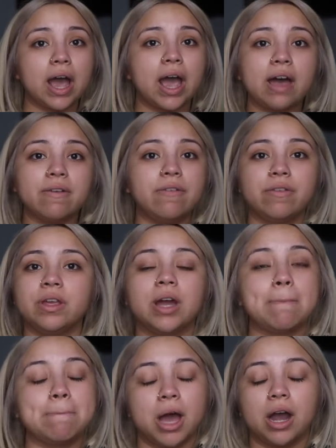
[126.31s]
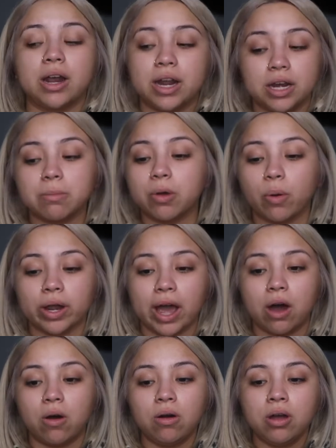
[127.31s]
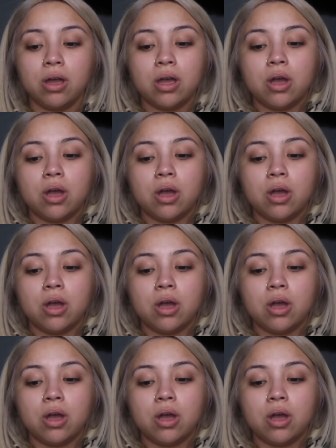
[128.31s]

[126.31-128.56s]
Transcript: I have a feeling I'm not gonna end up going out,